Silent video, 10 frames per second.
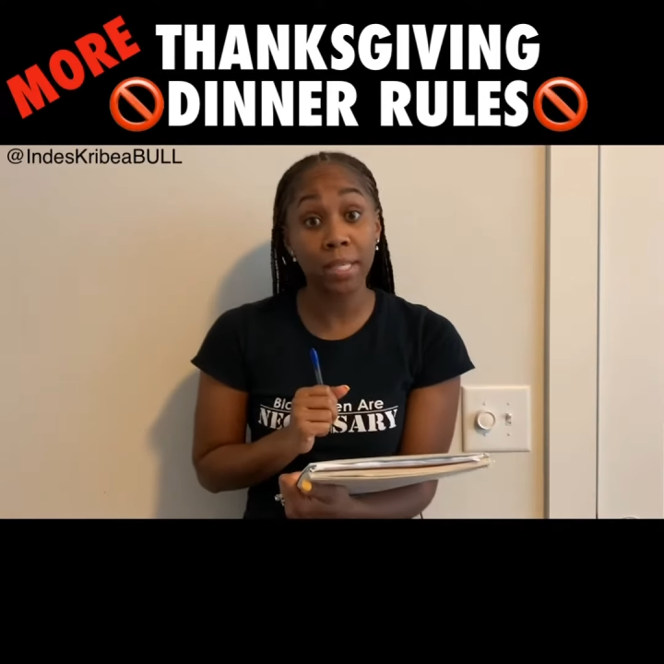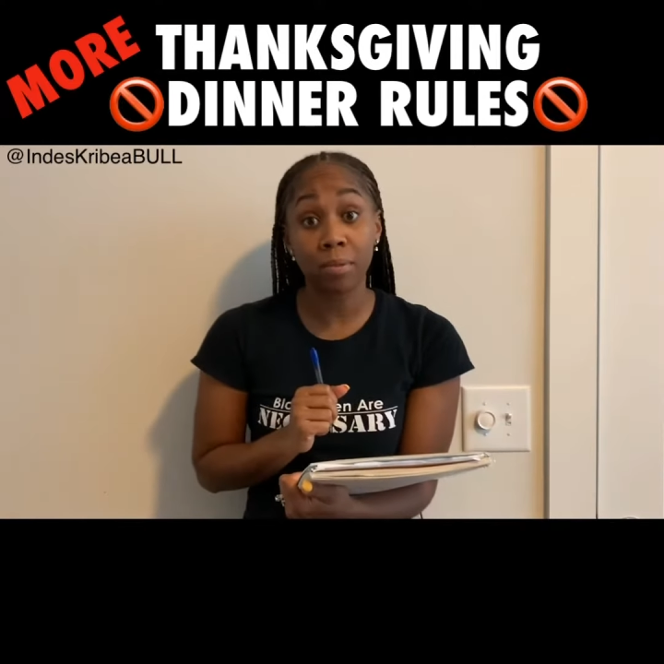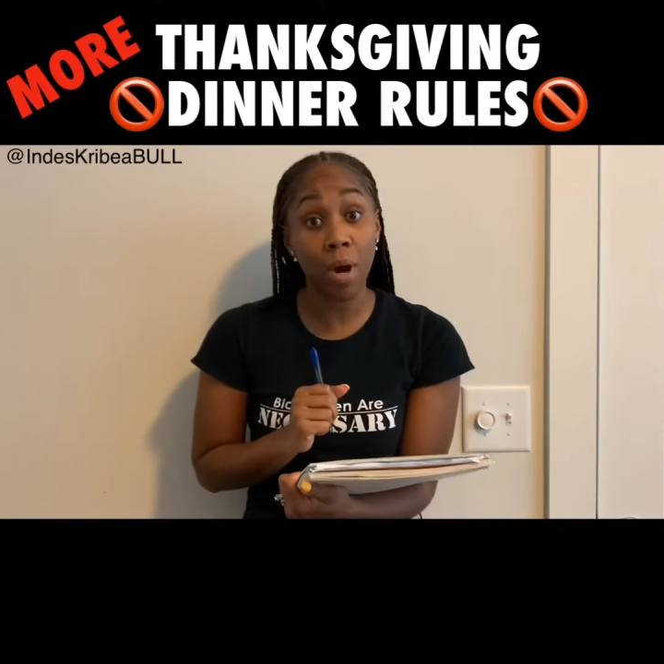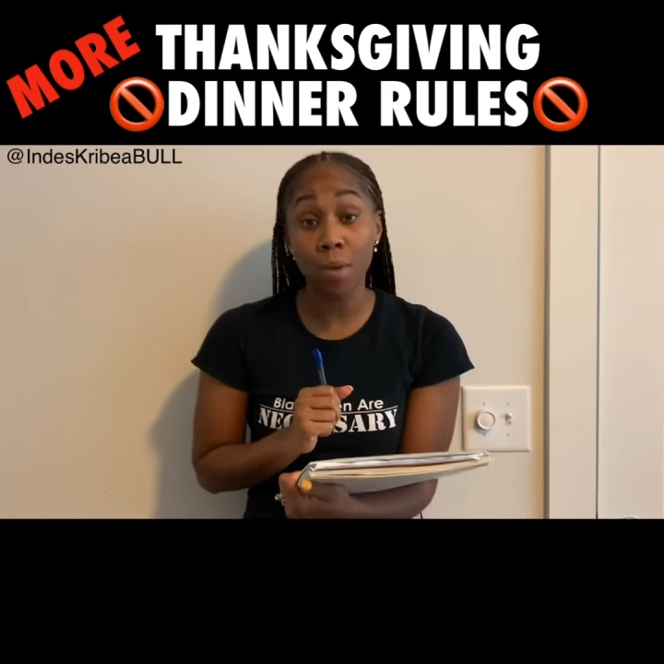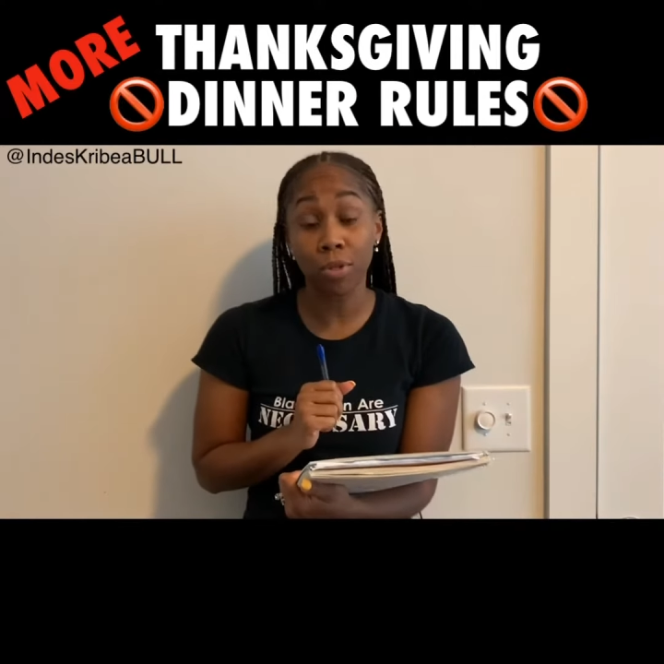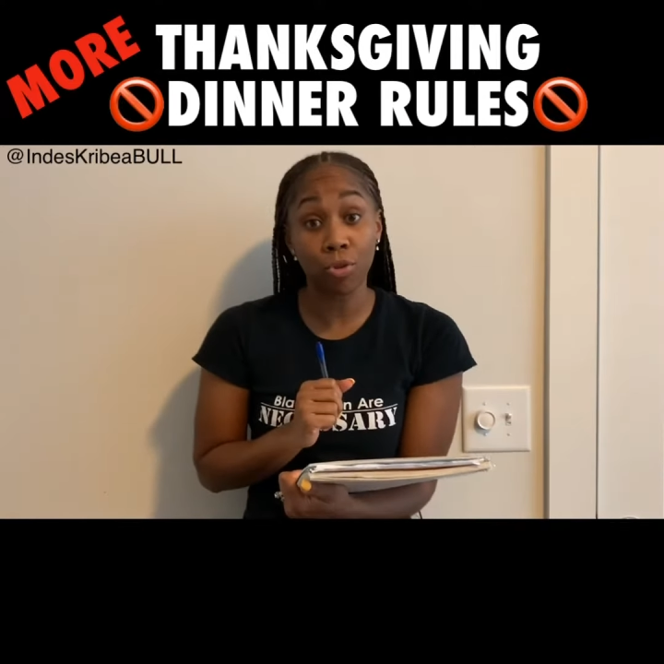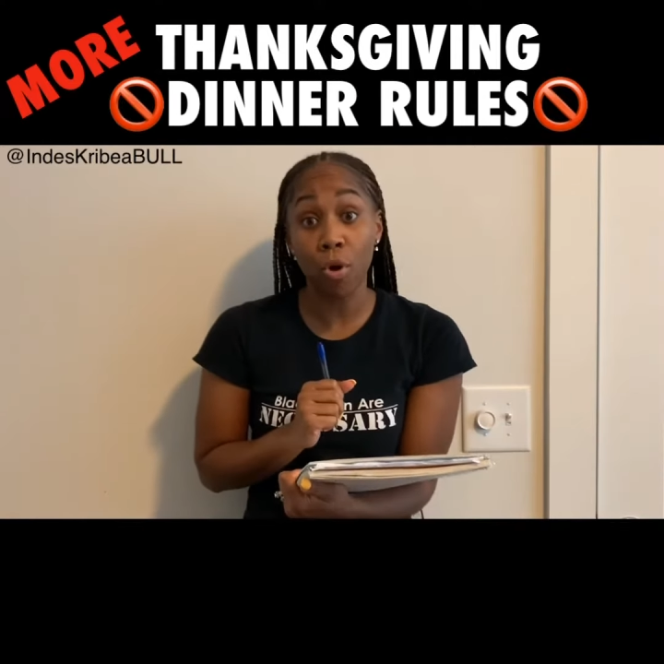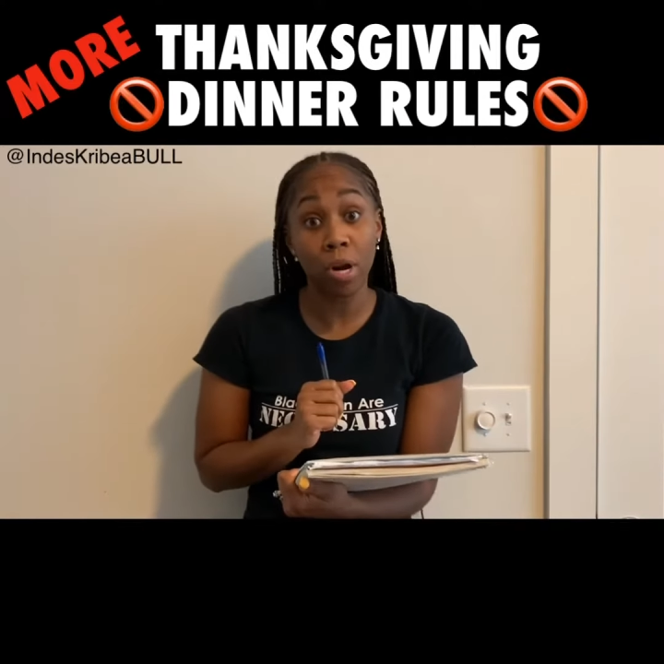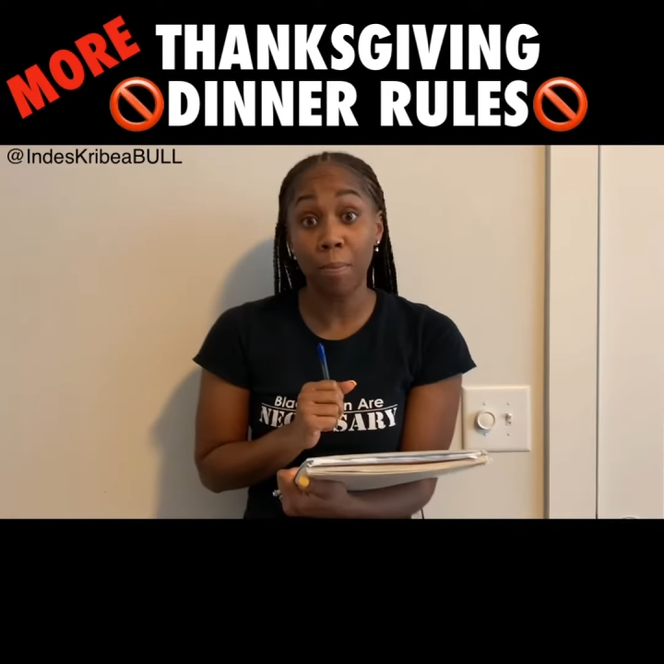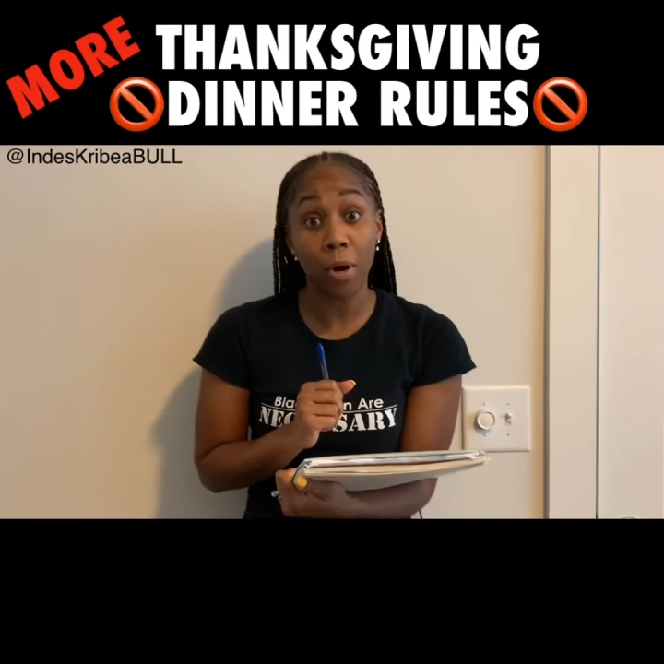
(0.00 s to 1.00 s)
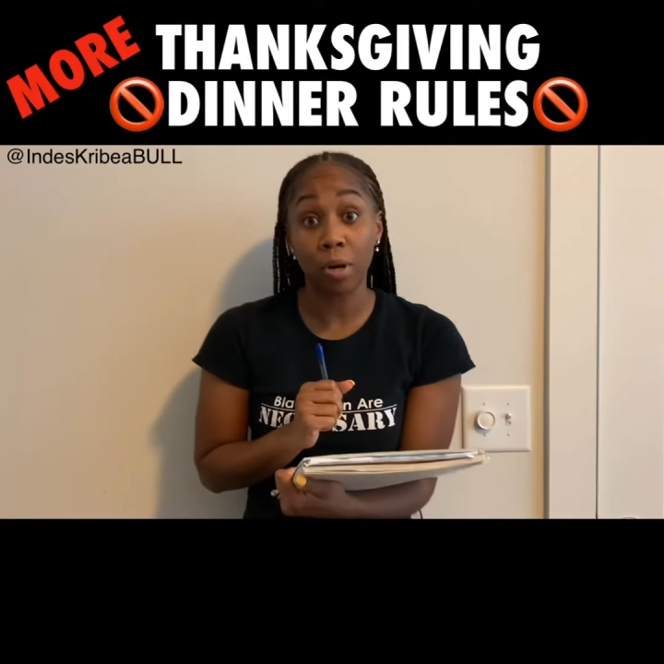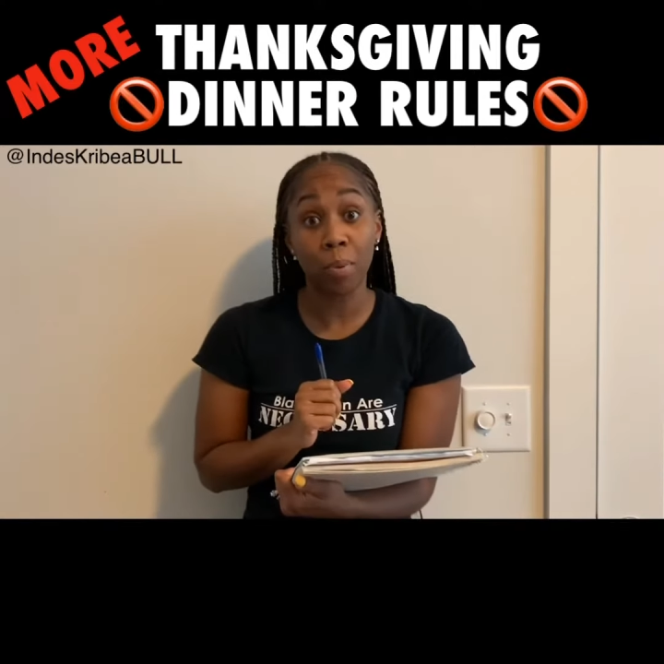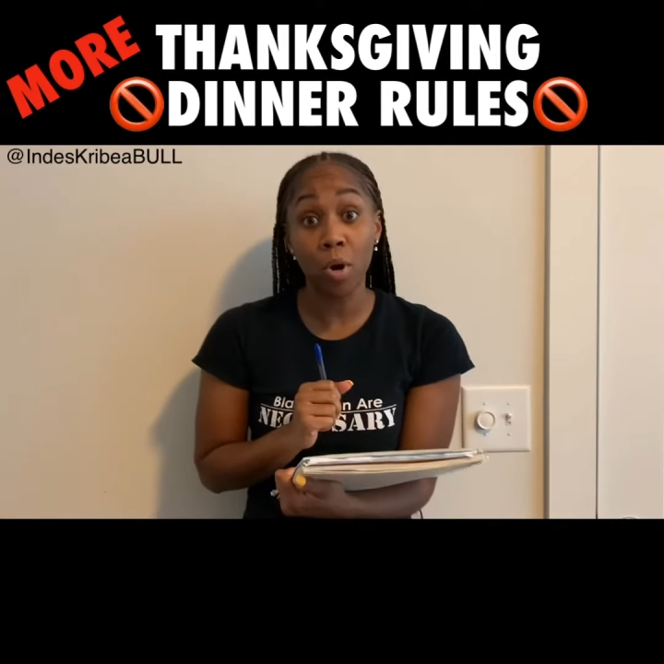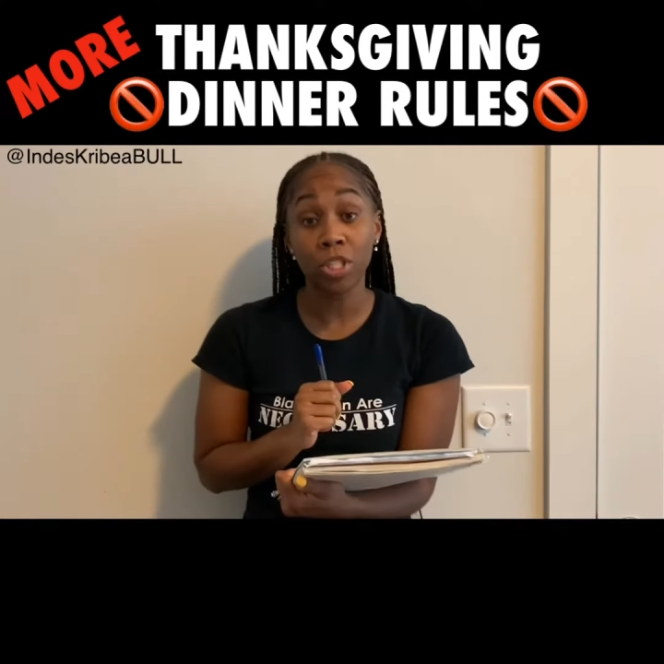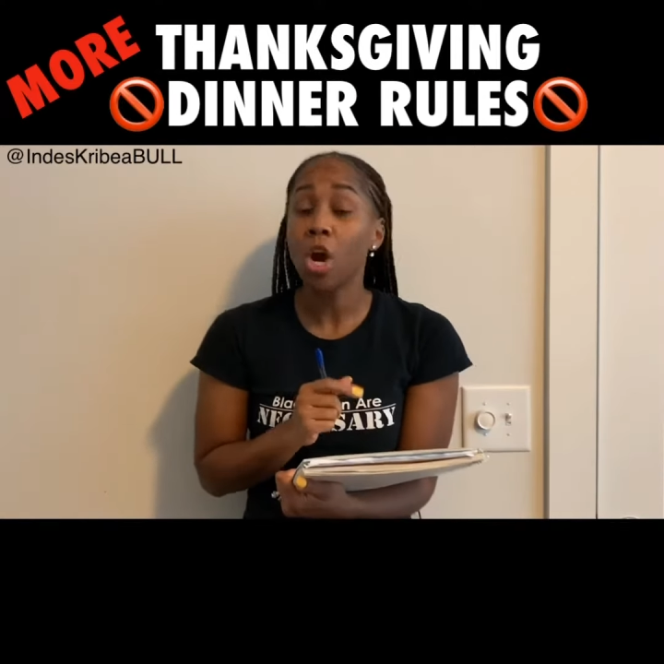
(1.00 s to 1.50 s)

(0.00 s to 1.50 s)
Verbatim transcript: tomorrow throwing up on the porch